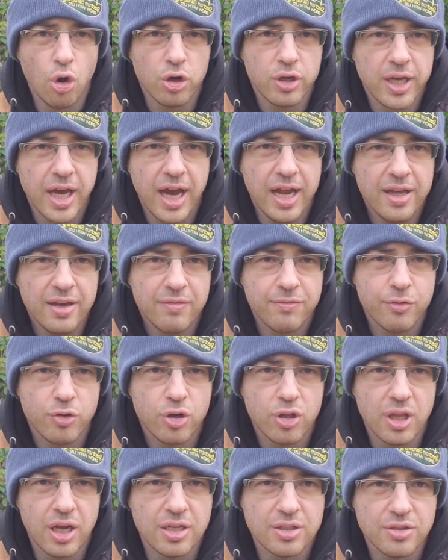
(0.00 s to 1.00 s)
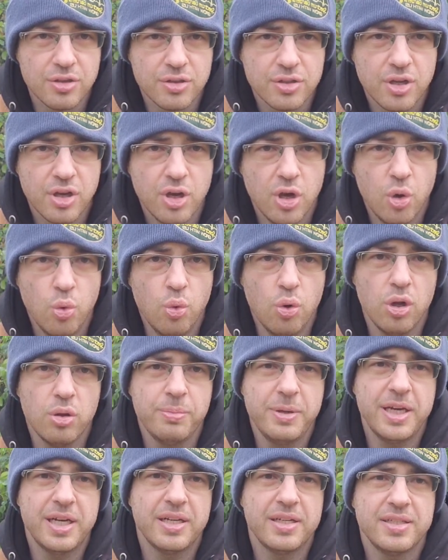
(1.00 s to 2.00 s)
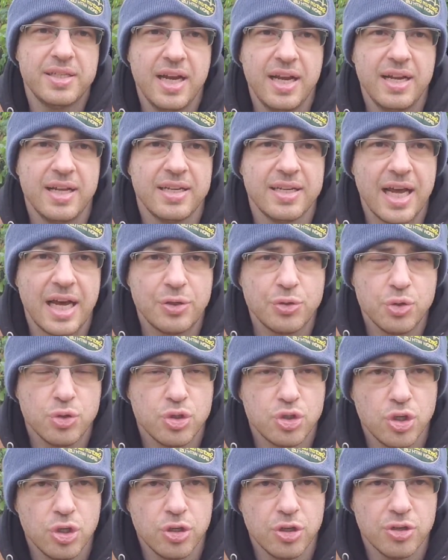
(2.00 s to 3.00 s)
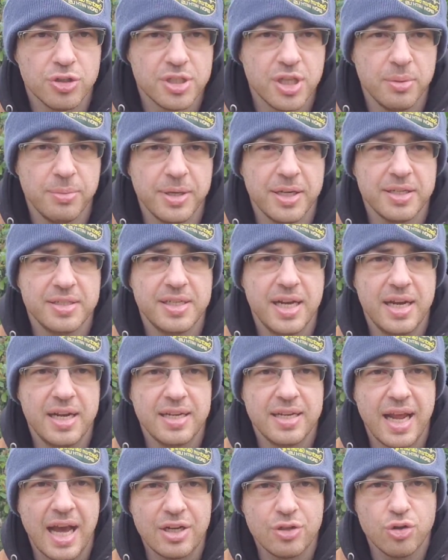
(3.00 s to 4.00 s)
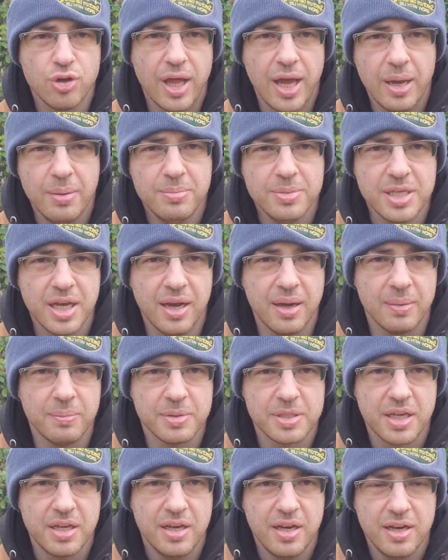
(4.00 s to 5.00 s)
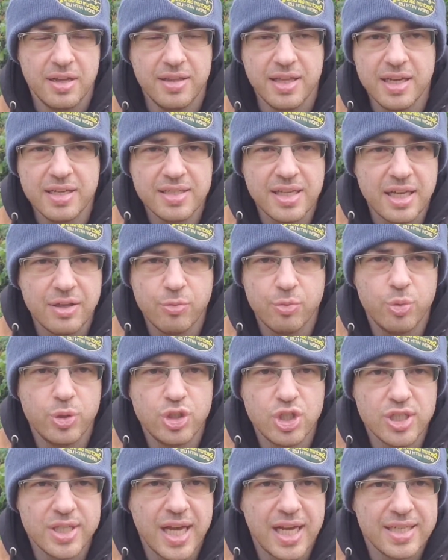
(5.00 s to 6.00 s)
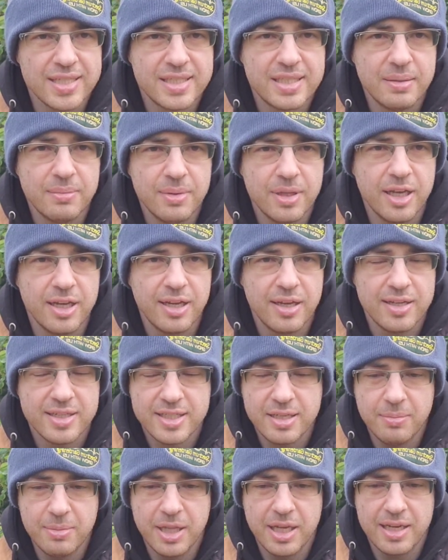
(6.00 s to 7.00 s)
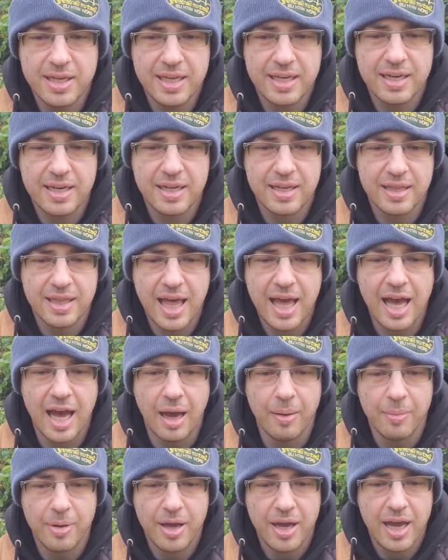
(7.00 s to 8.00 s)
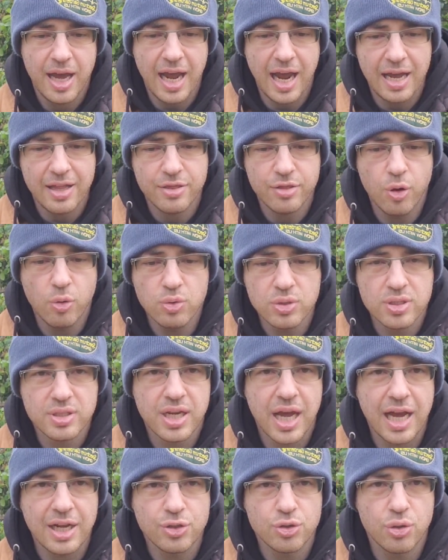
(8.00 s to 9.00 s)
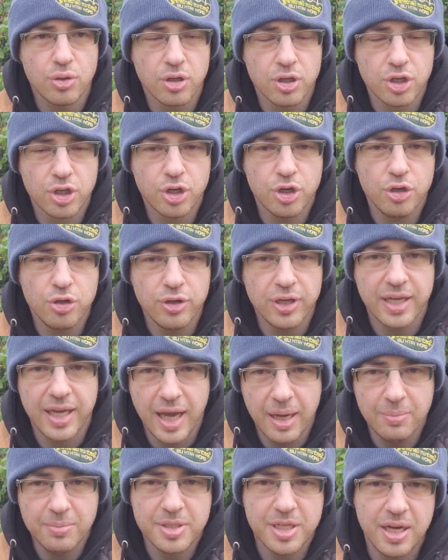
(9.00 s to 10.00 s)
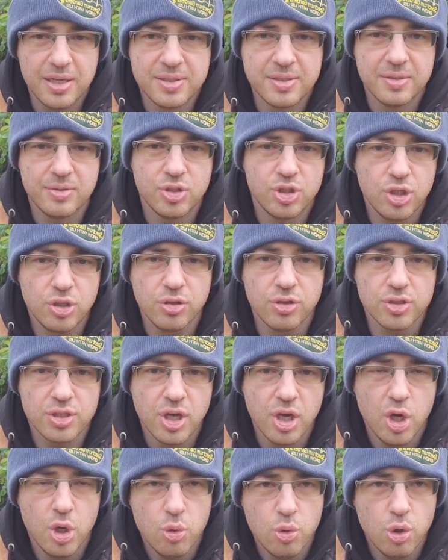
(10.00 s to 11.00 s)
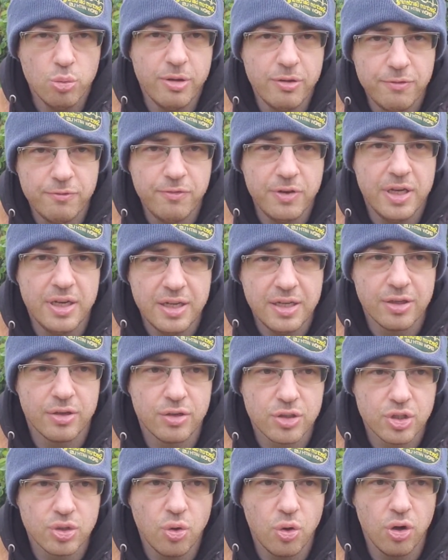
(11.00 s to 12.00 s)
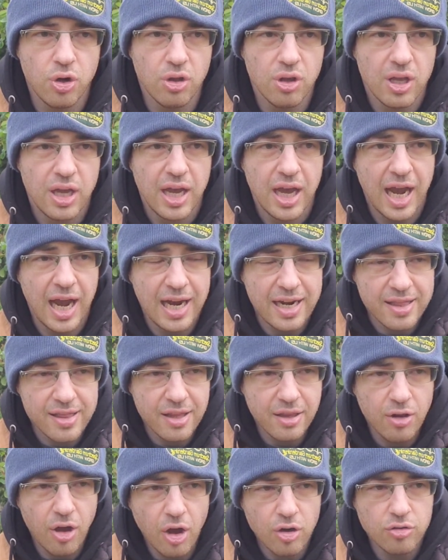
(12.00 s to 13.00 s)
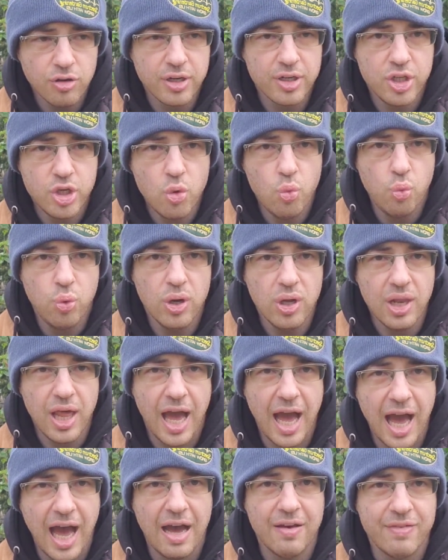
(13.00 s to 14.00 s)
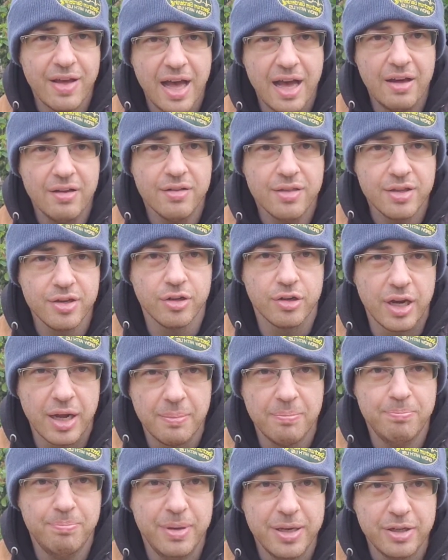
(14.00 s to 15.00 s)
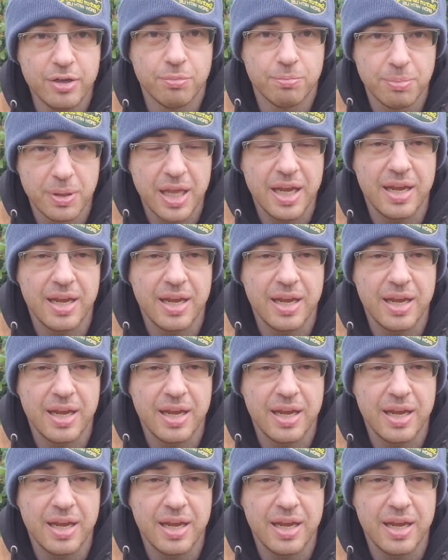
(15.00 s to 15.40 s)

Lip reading: Organic fertilizers will be containing natural sugars, they'll be containing natural enzymes, things that we just can't simulate in a lab. And those natural occurring enzymes and sugars will be feeding your soil. And in the long run, you will have healthier and better